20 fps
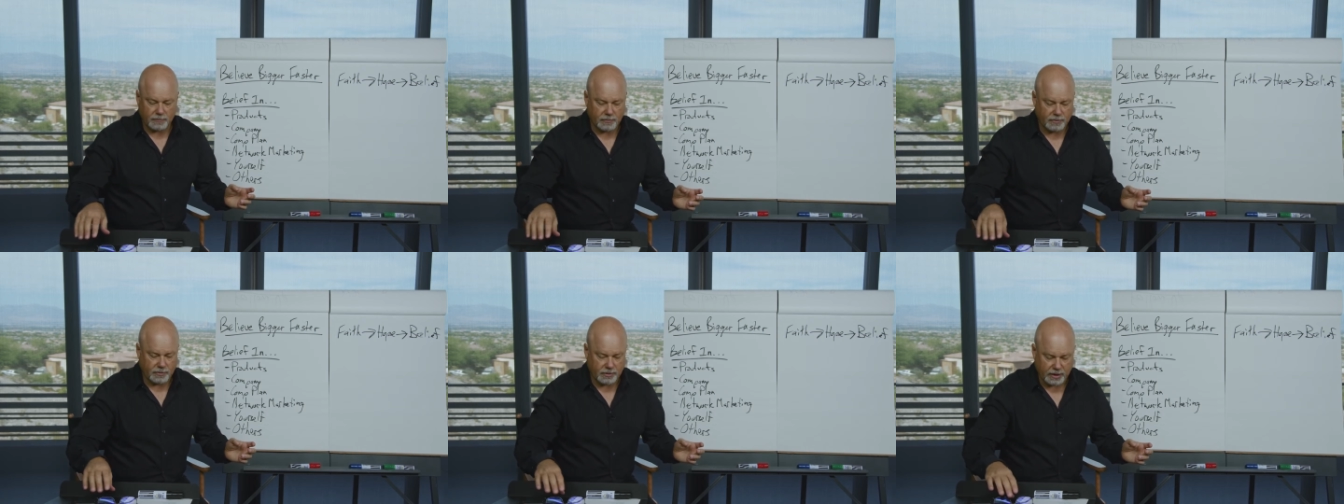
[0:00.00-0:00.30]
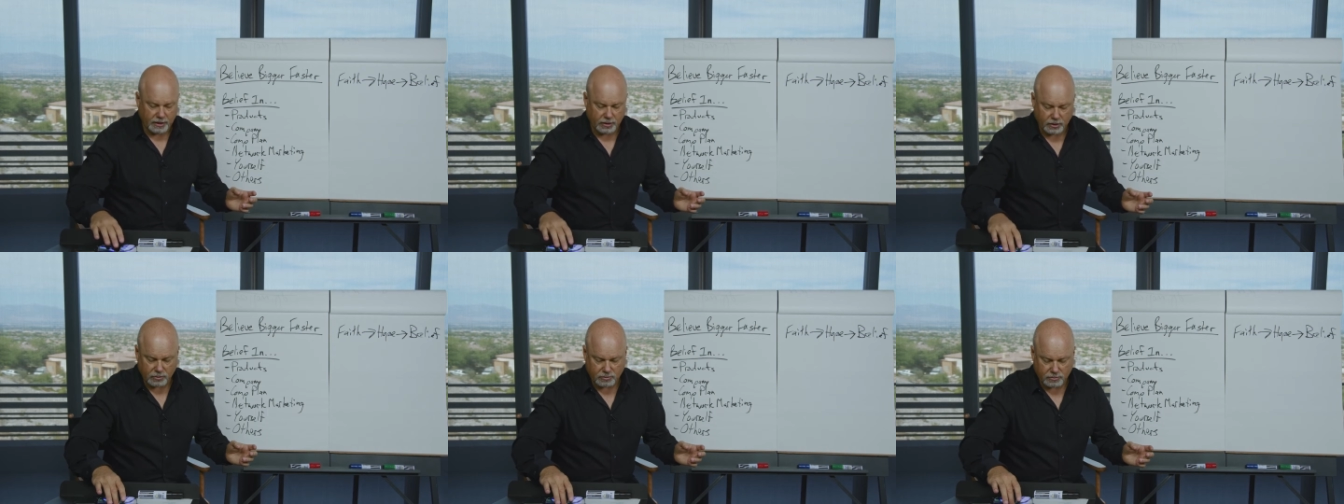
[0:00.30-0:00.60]

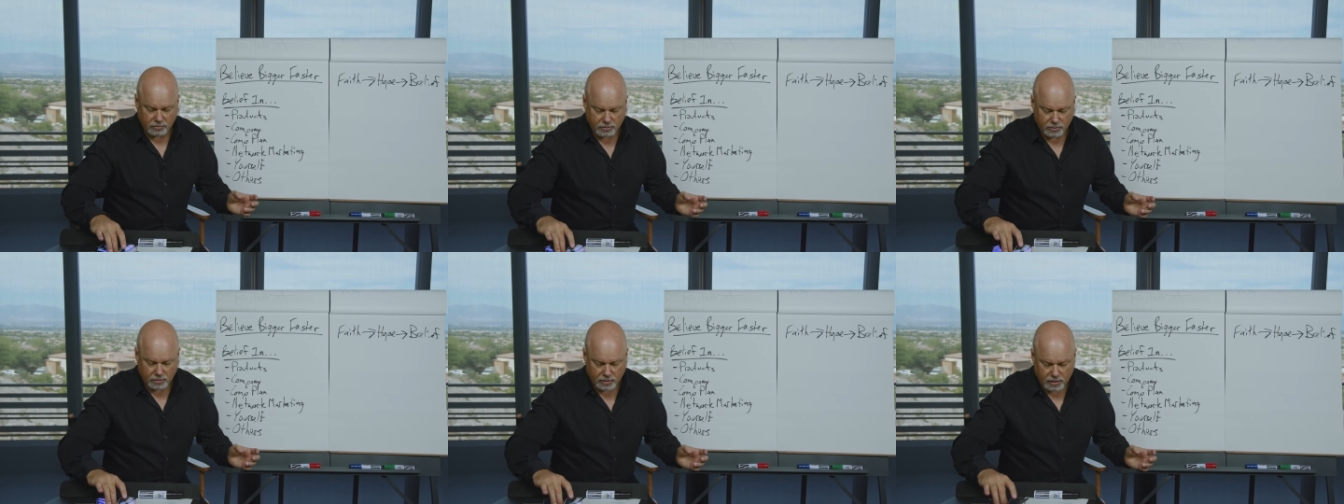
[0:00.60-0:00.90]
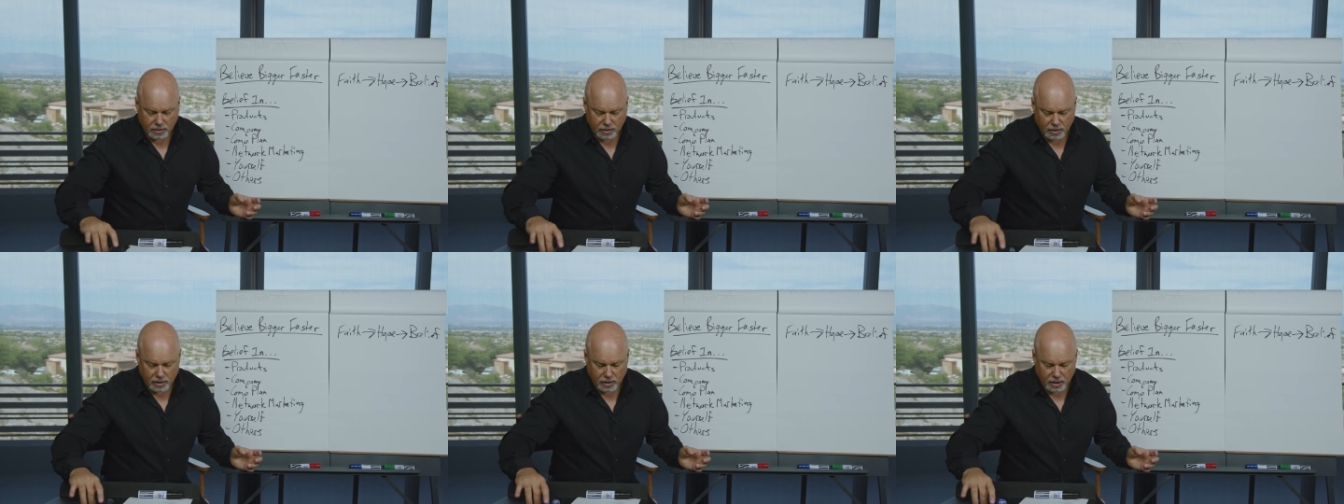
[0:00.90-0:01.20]
Thank you.
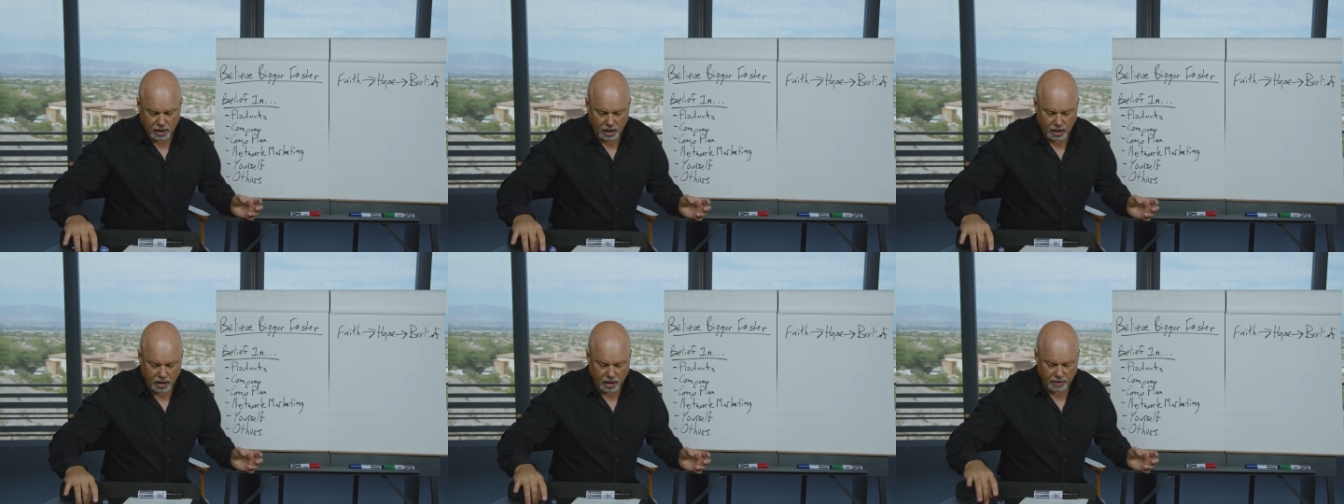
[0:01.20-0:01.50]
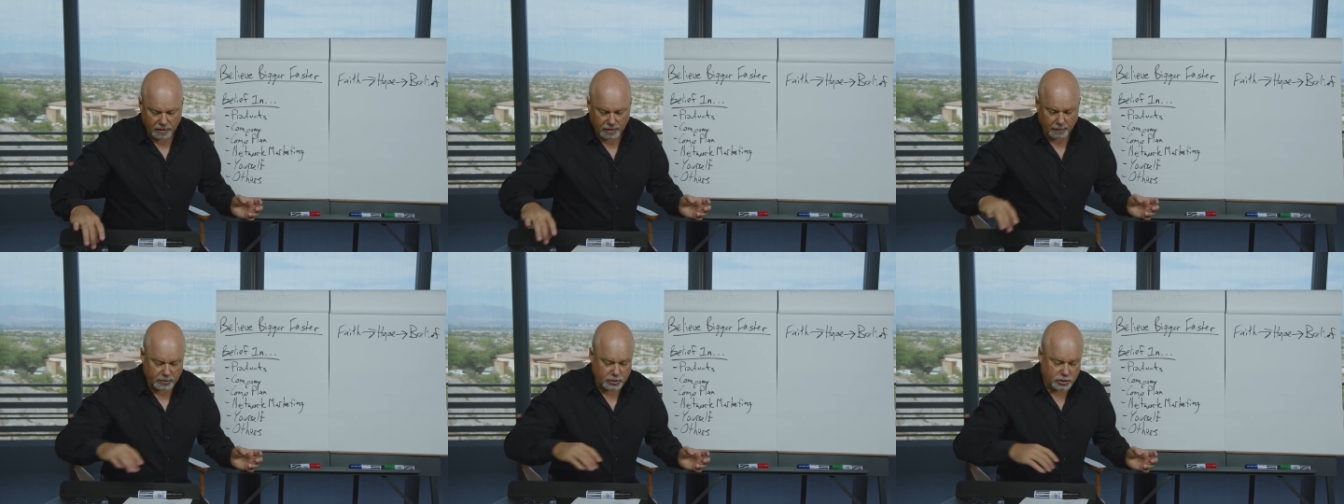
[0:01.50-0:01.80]

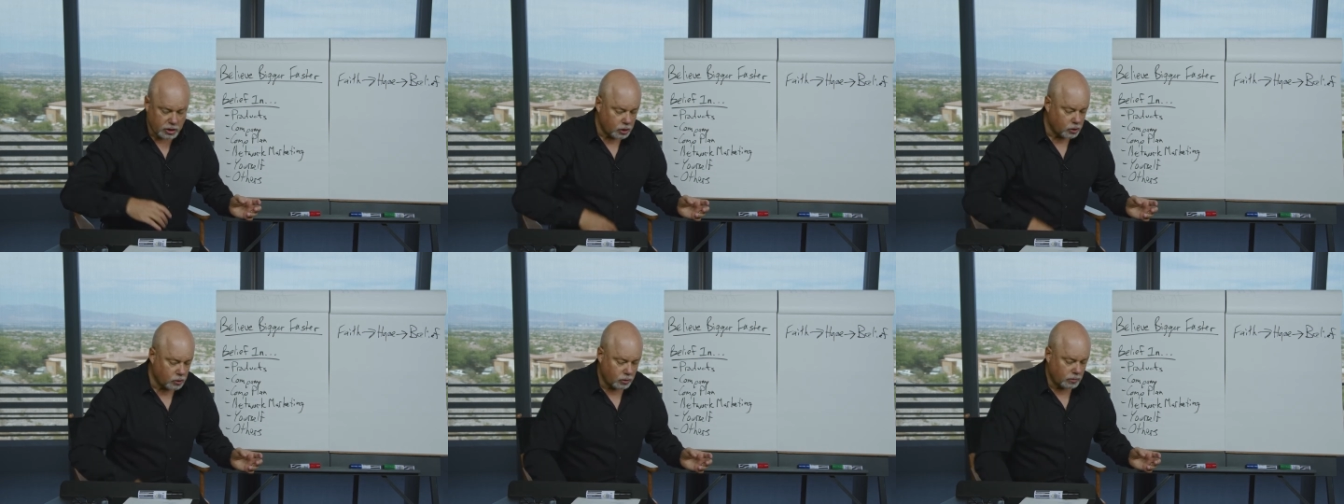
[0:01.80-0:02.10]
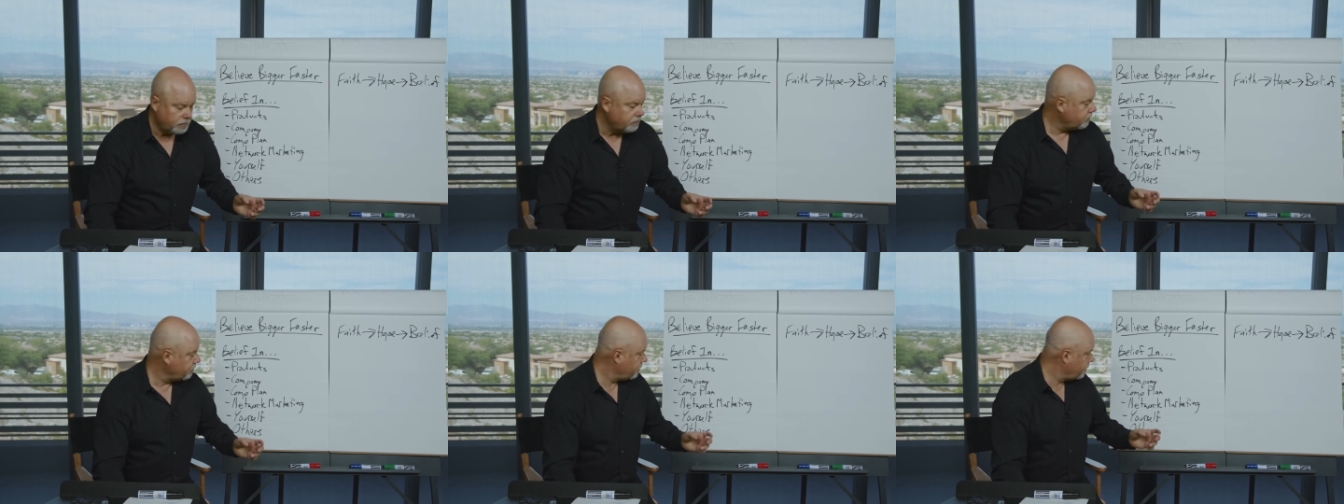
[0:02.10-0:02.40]
Number
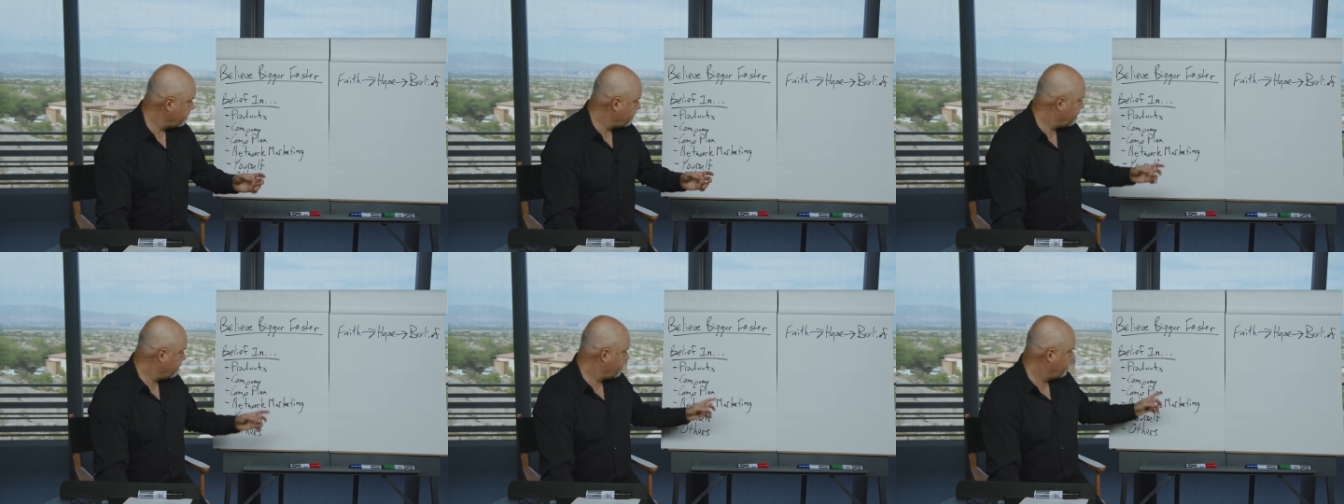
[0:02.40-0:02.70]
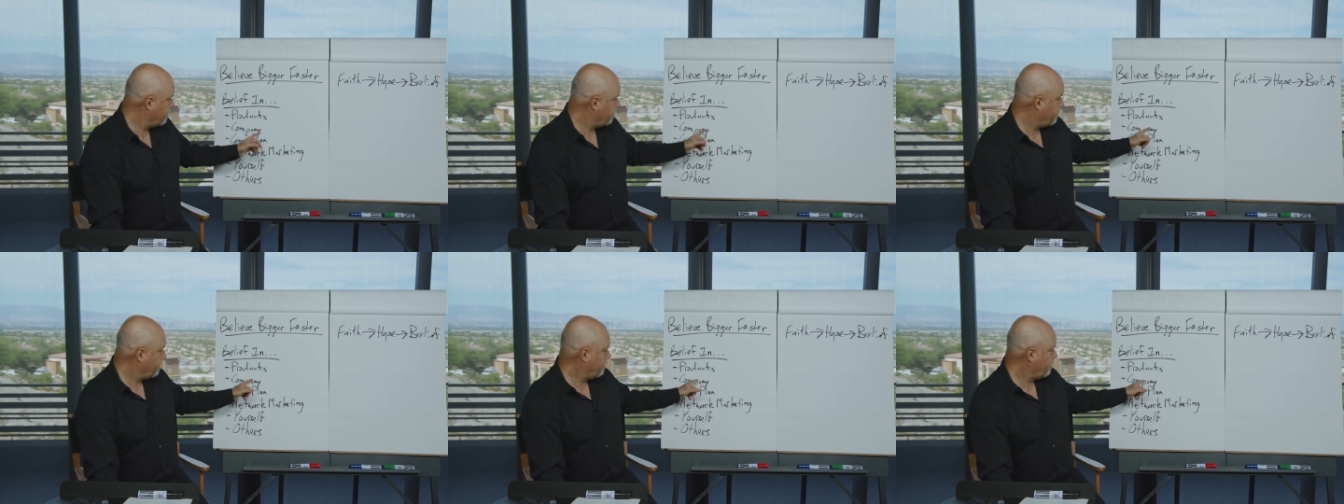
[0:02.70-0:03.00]
two
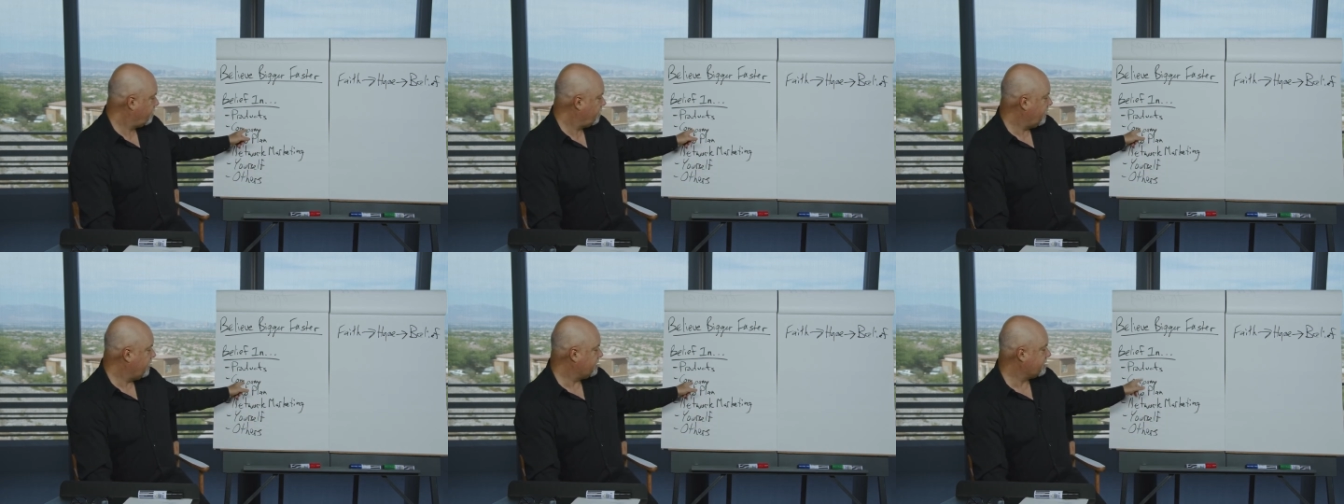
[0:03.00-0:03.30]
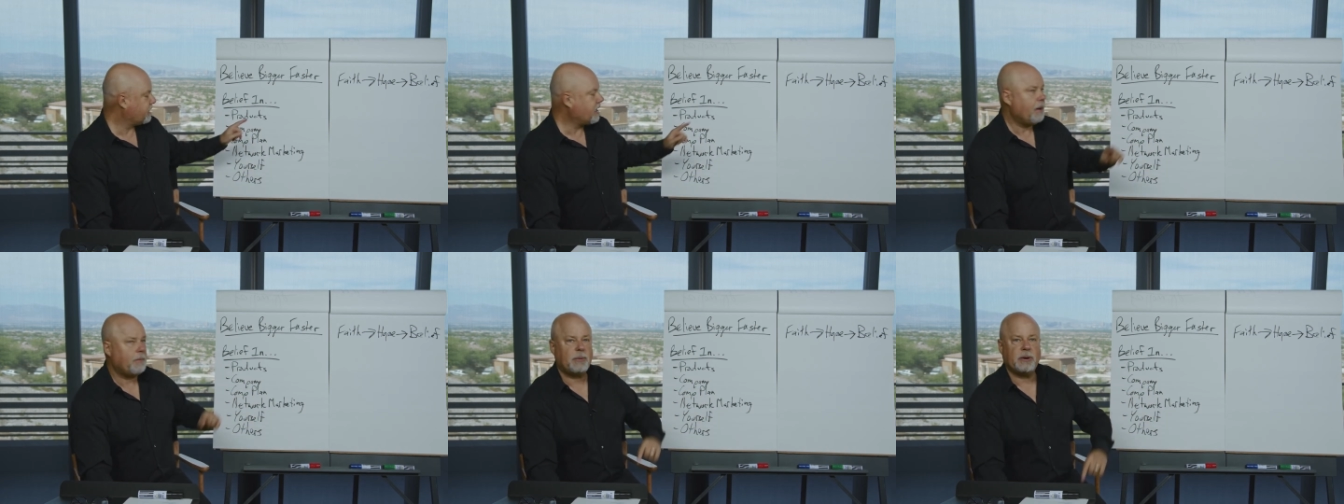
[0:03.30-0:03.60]
is the
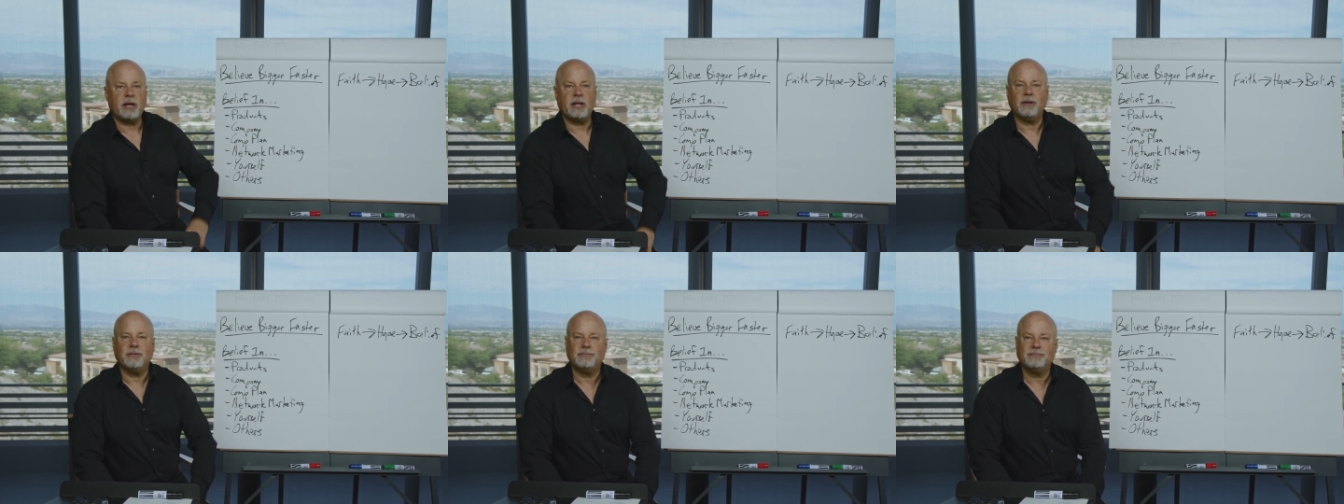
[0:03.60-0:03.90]
company.